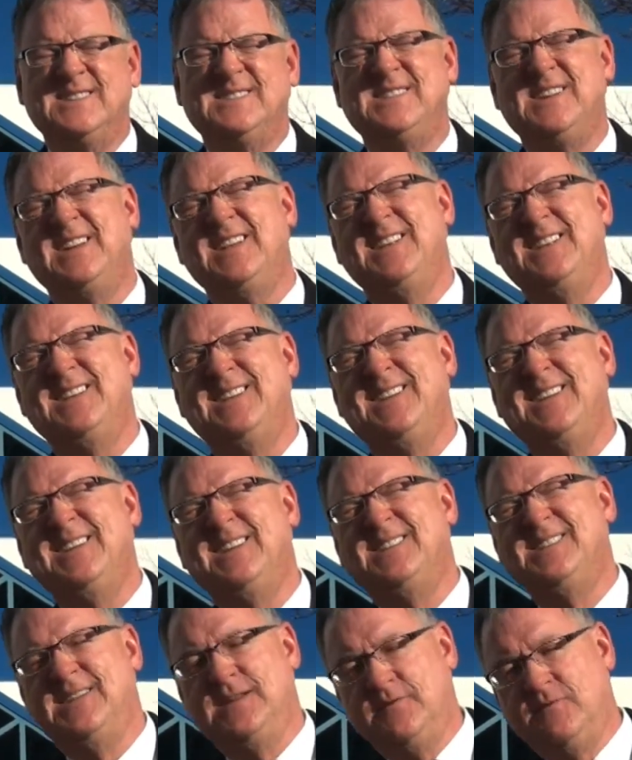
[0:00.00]

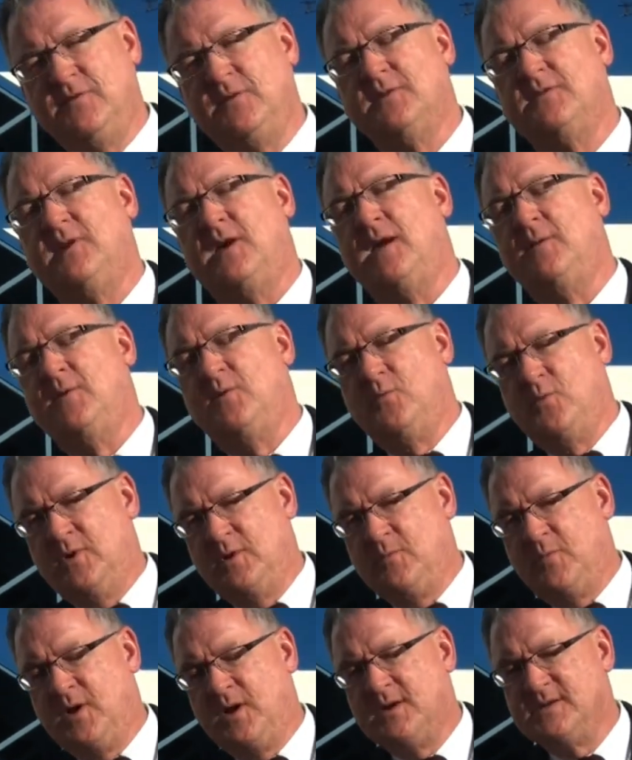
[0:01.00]
10 full-time and
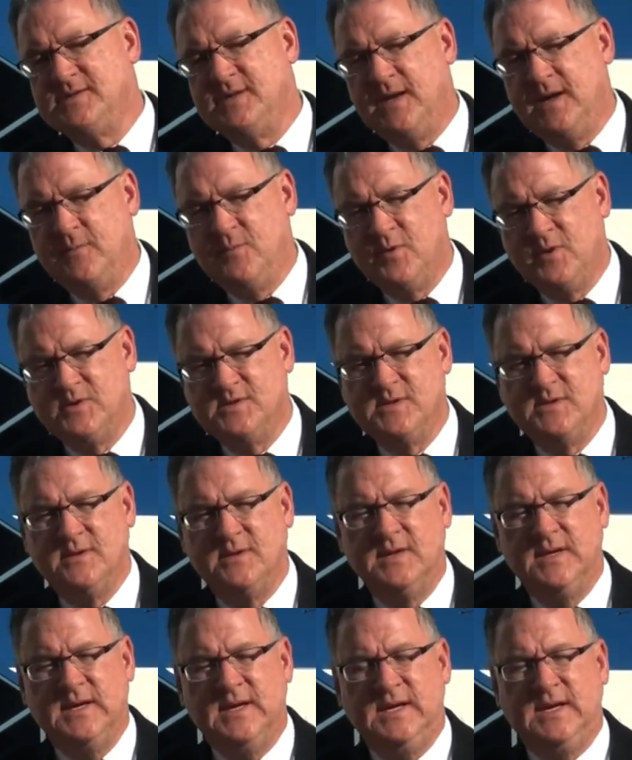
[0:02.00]
1 part-time
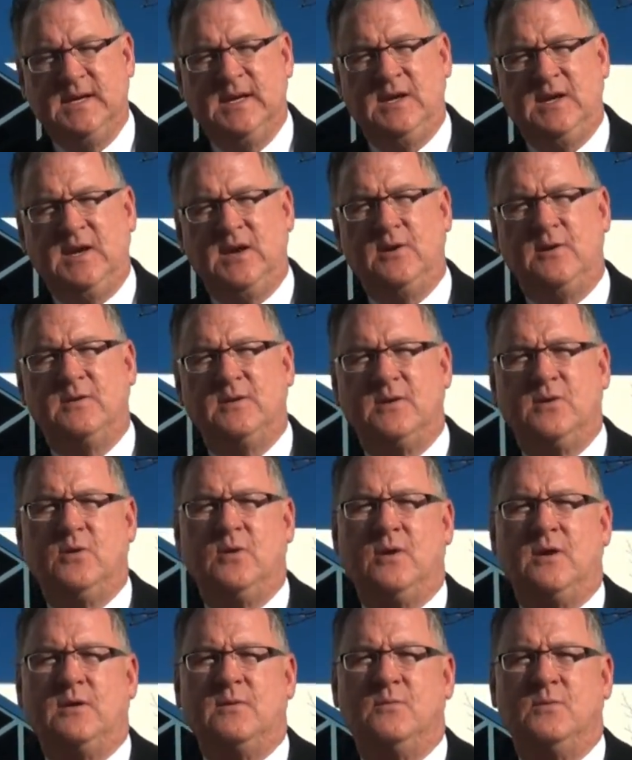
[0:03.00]
person here in the
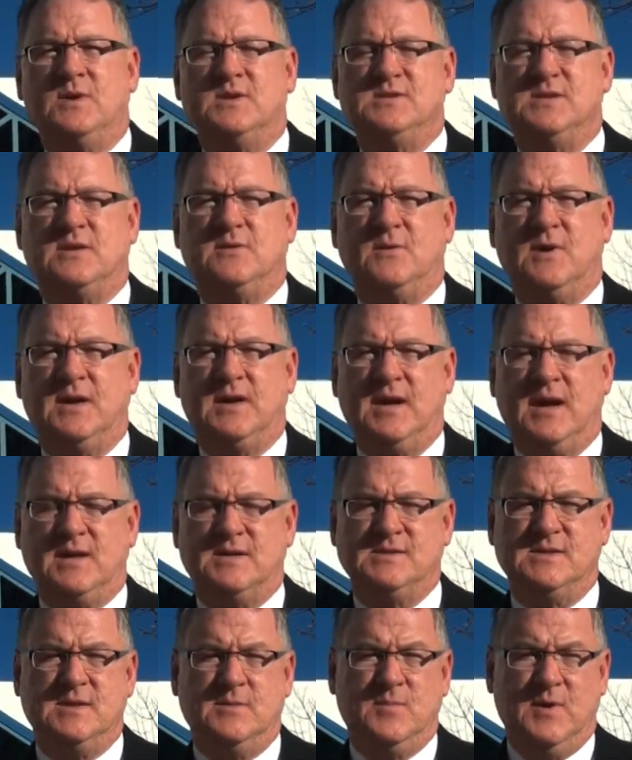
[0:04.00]
court. We generate
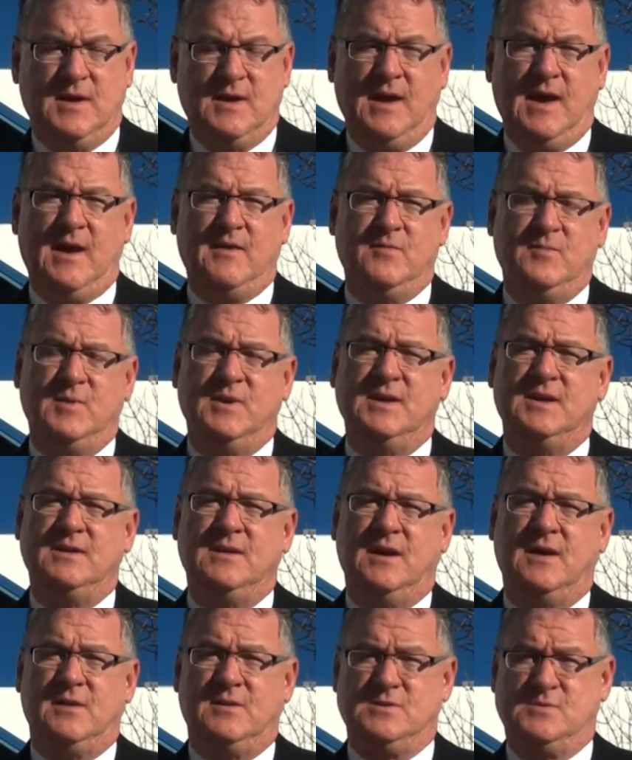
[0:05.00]
actually about
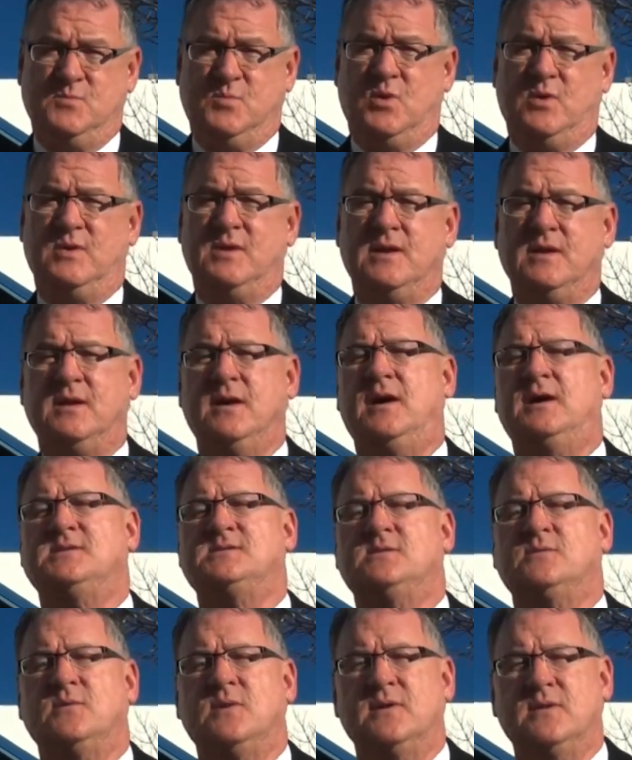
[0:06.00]
$500,000 more than it
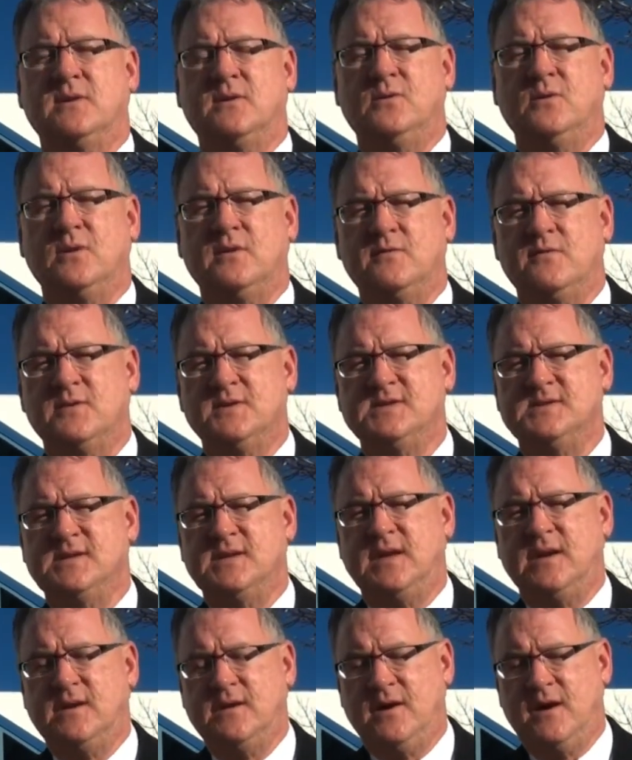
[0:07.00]
costs to run the court for the
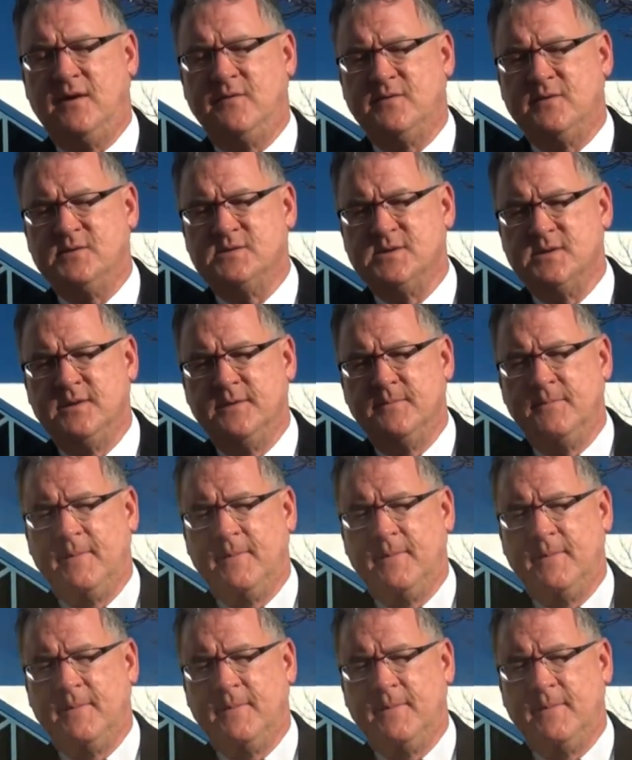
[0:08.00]
city coffers.